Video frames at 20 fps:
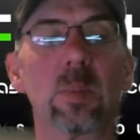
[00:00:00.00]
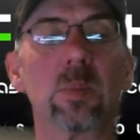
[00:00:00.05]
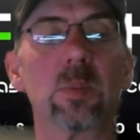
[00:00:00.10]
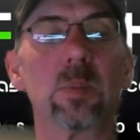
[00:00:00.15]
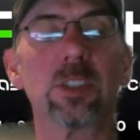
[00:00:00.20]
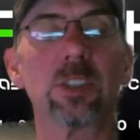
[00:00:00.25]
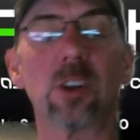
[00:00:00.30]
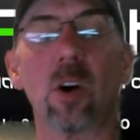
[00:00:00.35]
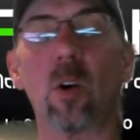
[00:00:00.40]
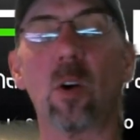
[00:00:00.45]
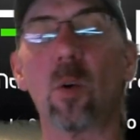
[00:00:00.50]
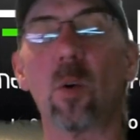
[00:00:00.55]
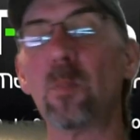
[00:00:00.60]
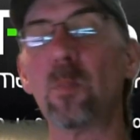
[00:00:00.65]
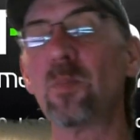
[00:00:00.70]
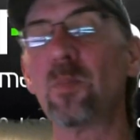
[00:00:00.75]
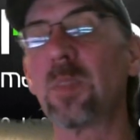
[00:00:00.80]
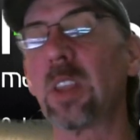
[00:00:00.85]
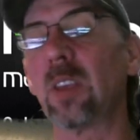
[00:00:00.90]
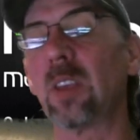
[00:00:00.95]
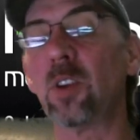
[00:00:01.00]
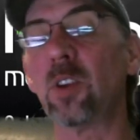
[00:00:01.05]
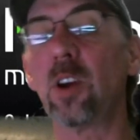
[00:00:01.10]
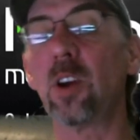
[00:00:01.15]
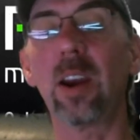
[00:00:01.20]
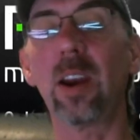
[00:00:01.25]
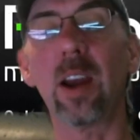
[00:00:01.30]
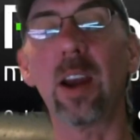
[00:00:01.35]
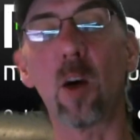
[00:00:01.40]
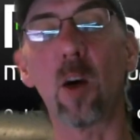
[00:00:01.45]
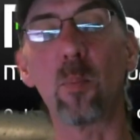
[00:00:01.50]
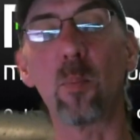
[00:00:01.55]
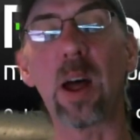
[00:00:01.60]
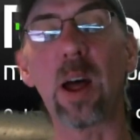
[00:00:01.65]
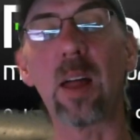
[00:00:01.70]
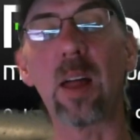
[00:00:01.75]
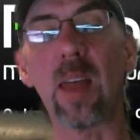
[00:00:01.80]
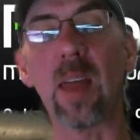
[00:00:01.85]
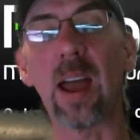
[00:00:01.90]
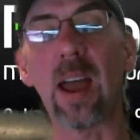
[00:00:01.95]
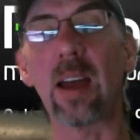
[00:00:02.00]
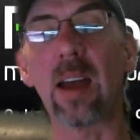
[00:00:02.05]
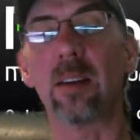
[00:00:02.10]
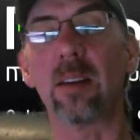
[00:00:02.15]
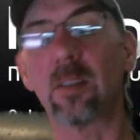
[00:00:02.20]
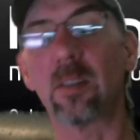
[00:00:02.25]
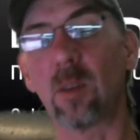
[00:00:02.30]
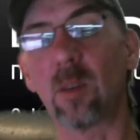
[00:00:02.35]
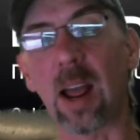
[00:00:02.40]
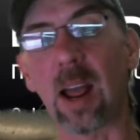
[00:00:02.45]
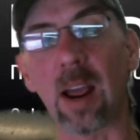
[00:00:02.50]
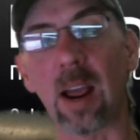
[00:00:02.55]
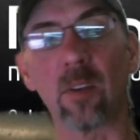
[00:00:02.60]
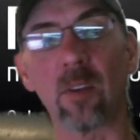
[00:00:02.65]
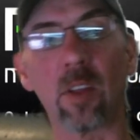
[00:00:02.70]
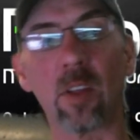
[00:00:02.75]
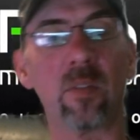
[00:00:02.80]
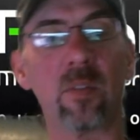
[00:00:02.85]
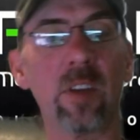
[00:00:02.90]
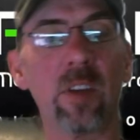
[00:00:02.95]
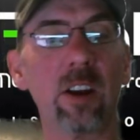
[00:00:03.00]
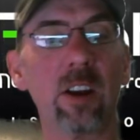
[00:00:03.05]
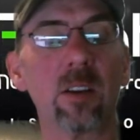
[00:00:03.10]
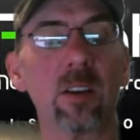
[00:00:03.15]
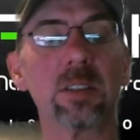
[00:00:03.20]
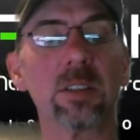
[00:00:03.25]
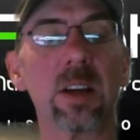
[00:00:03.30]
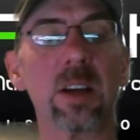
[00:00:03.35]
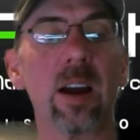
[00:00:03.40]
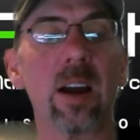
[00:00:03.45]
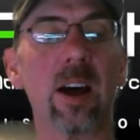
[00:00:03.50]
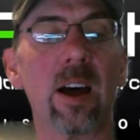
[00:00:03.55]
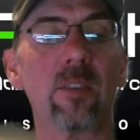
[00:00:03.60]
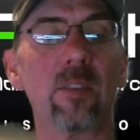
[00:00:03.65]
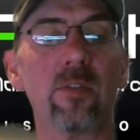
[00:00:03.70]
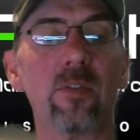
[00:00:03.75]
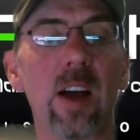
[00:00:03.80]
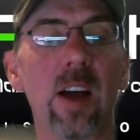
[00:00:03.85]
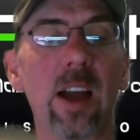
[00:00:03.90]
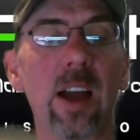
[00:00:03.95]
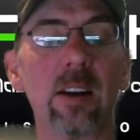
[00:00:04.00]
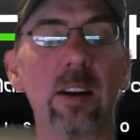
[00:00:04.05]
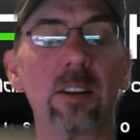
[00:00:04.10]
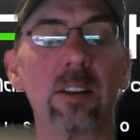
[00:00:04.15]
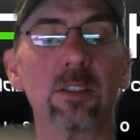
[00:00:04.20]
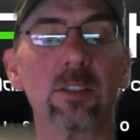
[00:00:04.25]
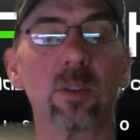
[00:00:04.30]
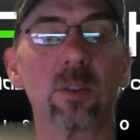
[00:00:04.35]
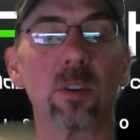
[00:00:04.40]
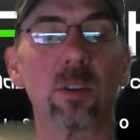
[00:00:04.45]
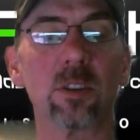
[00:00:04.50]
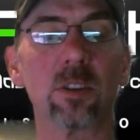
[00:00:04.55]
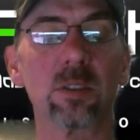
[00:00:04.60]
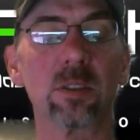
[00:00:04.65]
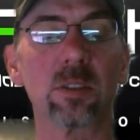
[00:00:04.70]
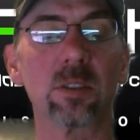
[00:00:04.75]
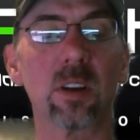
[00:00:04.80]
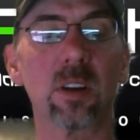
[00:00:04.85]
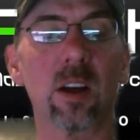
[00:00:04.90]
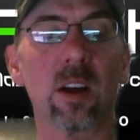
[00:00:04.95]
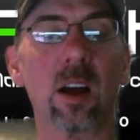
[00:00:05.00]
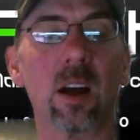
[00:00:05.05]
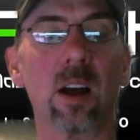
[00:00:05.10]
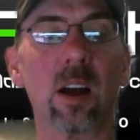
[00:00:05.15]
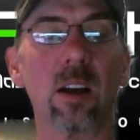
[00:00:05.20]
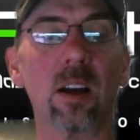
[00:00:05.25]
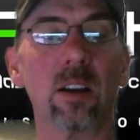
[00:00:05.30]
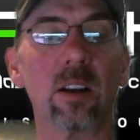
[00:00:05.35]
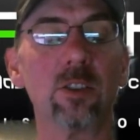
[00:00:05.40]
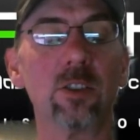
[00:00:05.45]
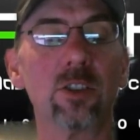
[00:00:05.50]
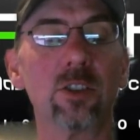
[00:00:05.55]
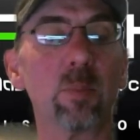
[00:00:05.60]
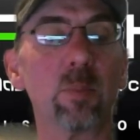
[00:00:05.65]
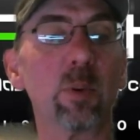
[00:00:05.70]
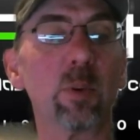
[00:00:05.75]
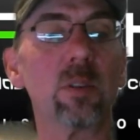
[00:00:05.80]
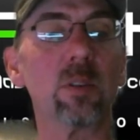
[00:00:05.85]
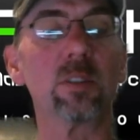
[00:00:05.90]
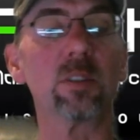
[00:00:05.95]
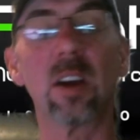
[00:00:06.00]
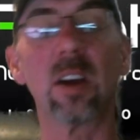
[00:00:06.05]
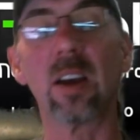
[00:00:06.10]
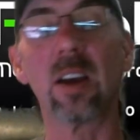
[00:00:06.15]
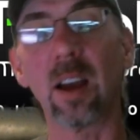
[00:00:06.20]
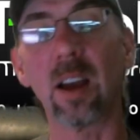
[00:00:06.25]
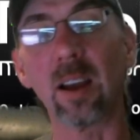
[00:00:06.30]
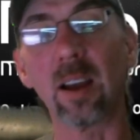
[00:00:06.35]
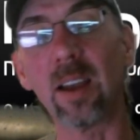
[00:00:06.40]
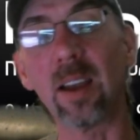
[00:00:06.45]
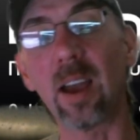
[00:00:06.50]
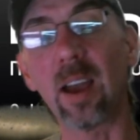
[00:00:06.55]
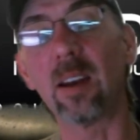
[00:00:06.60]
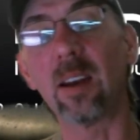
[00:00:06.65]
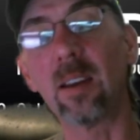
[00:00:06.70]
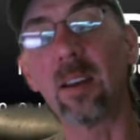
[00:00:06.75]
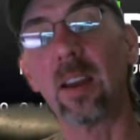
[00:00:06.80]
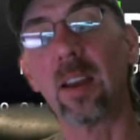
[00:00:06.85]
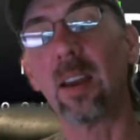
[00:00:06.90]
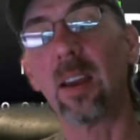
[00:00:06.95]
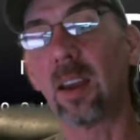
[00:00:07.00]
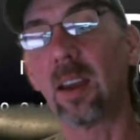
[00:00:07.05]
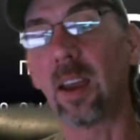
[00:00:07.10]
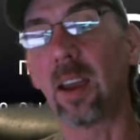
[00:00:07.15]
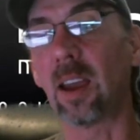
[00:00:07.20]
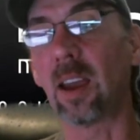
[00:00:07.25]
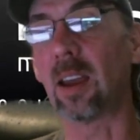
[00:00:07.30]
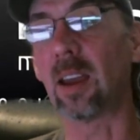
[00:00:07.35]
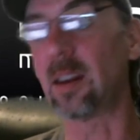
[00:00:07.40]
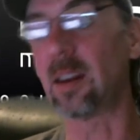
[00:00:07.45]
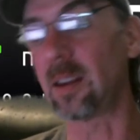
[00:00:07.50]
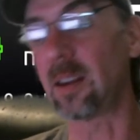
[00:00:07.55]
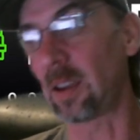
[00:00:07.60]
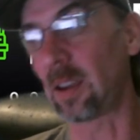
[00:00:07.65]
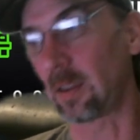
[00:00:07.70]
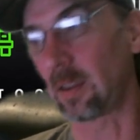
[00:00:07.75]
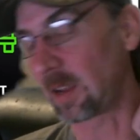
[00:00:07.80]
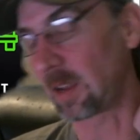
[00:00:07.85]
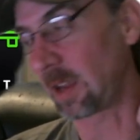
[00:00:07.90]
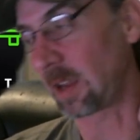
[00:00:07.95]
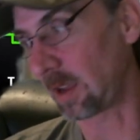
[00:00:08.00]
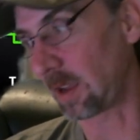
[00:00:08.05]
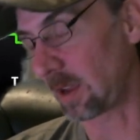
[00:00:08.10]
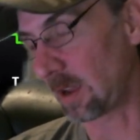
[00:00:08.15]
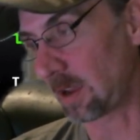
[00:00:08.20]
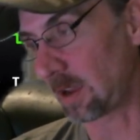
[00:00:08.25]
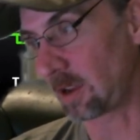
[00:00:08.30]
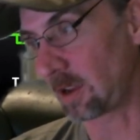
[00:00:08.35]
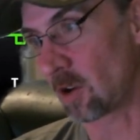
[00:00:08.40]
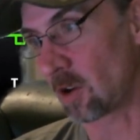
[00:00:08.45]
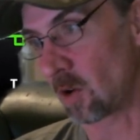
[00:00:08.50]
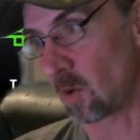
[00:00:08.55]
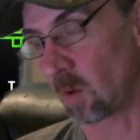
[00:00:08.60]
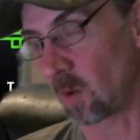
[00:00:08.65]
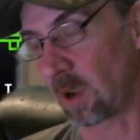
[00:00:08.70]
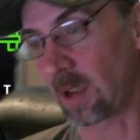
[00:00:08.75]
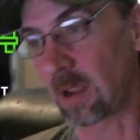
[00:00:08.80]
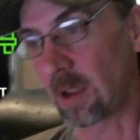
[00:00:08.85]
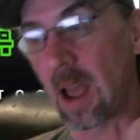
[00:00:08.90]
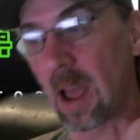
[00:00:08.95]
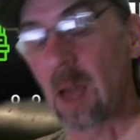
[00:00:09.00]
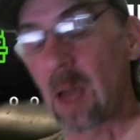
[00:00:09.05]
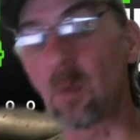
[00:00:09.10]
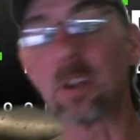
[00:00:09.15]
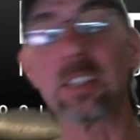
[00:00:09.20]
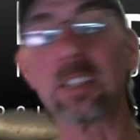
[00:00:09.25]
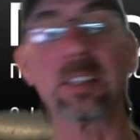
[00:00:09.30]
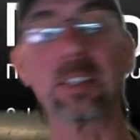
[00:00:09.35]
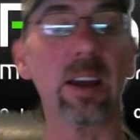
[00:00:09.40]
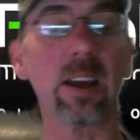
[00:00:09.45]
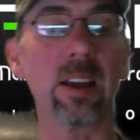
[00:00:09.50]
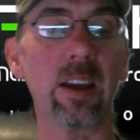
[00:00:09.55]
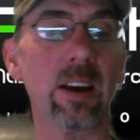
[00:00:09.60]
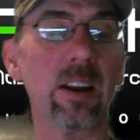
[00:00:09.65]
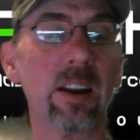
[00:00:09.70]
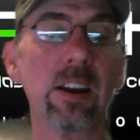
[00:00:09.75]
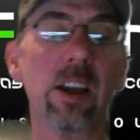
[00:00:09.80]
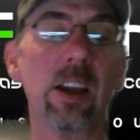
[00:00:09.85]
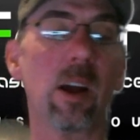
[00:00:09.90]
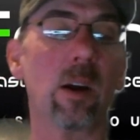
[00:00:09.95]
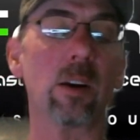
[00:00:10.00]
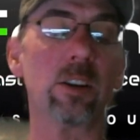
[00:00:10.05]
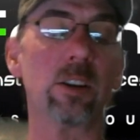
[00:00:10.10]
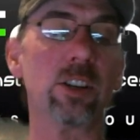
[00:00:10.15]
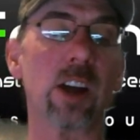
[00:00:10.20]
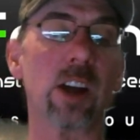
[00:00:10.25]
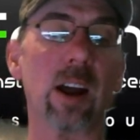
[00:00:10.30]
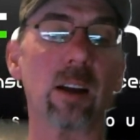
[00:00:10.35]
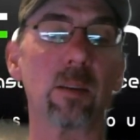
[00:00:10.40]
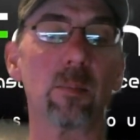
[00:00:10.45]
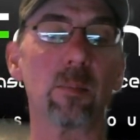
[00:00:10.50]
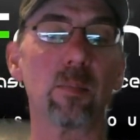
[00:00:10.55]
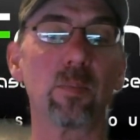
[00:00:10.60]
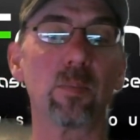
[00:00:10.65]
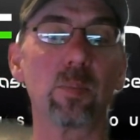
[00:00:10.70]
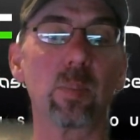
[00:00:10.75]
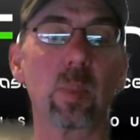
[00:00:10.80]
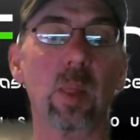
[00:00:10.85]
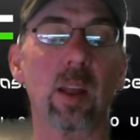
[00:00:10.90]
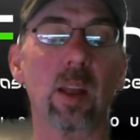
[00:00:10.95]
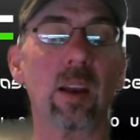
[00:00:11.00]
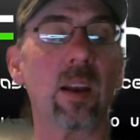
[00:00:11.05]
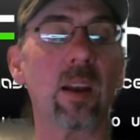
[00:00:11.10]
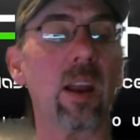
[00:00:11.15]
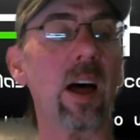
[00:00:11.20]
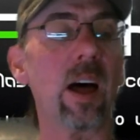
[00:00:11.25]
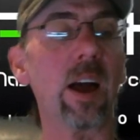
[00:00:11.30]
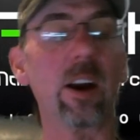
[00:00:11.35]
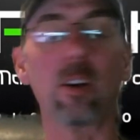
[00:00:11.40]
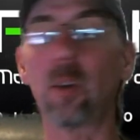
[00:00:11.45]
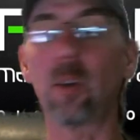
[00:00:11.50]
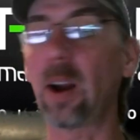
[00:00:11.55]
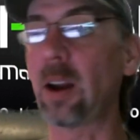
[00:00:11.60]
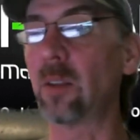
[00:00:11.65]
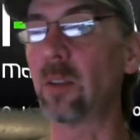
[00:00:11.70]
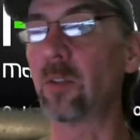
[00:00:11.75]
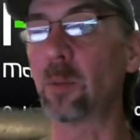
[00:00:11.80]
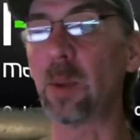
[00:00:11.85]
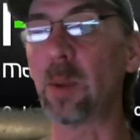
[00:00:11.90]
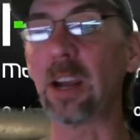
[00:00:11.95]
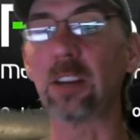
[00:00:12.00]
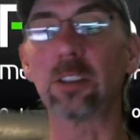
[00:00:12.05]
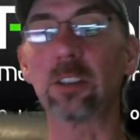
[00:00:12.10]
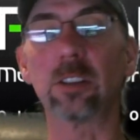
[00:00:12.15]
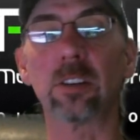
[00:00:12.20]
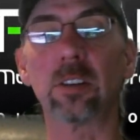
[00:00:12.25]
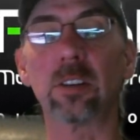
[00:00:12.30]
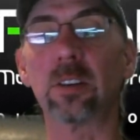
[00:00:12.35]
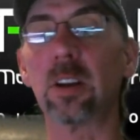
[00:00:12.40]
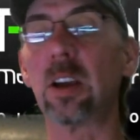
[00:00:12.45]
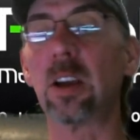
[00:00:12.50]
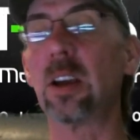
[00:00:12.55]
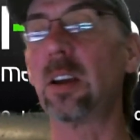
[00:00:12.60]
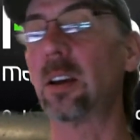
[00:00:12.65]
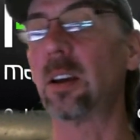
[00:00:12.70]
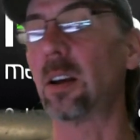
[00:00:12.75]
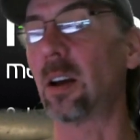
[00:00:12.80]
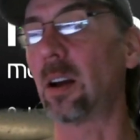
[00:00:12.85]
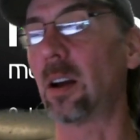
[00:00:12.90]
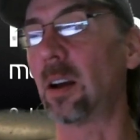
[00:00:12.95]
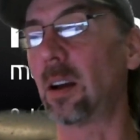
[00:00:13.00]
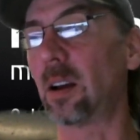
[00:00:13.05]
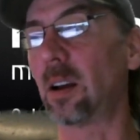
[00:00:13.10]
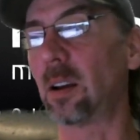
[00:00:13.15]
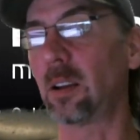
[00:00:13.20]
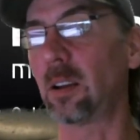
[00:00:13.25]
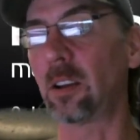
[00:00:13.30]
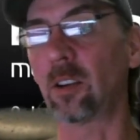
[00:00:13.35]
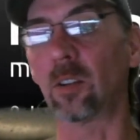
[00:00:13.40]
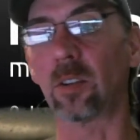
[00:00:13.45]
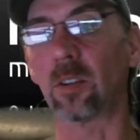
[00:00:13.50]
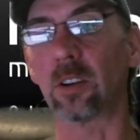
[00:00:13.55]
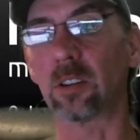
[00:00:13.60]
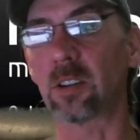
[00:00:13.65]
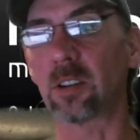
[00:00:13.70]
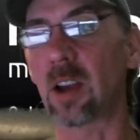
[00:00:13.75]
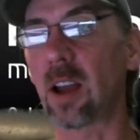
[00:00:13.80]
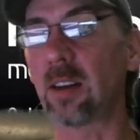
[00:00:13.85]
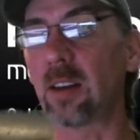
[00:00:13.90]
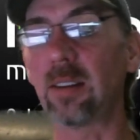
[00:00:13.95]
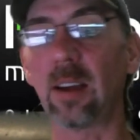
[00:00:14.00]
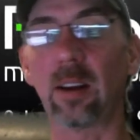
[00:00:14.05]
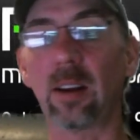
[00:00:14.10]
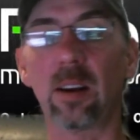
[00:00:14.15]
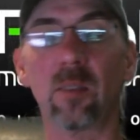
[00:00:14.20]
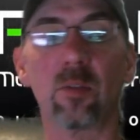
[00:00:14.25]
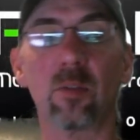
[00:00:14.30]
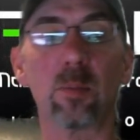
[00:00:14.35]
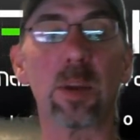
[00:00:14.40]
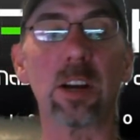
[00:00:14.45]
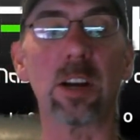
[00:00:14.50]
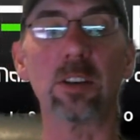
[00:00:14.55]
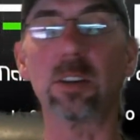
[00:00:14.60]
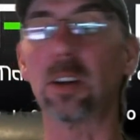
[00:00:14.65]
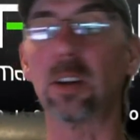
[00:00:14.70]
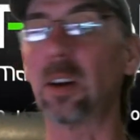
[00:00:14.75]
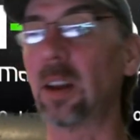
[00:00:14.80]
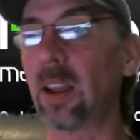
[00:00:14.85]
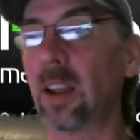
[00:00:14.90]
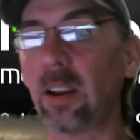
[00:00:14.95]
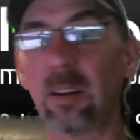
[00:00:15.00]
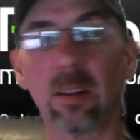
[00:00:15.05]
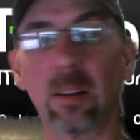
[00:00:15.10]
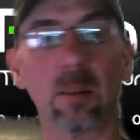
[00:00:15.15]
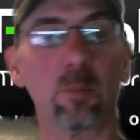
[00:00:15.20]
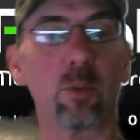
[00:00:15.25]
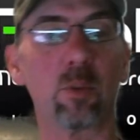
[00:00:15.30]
So if you need help on that, I have other videos on how to find and source uh, shippers again. And it, you know, I would say get eCarrierCheck. A lot of great information. Uh, you know, there's contact information, LinkedIn